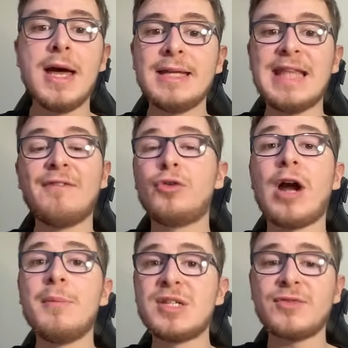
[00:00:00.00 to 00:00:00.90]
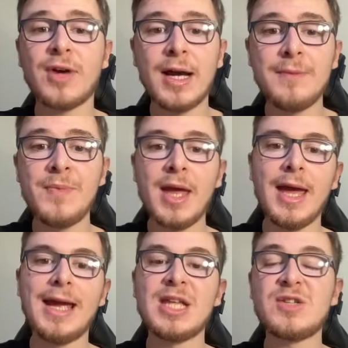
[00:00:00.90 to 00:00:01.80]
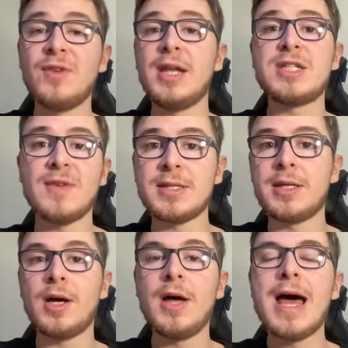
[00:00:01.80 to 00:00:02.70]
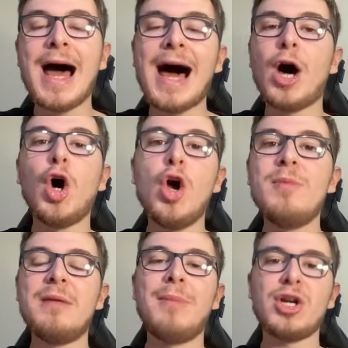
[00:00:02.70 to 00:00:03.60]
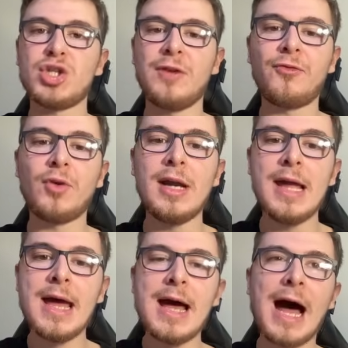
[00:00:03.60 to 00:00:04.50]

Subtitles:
David Raum is fine against Werner Svesda at home in matchday 3.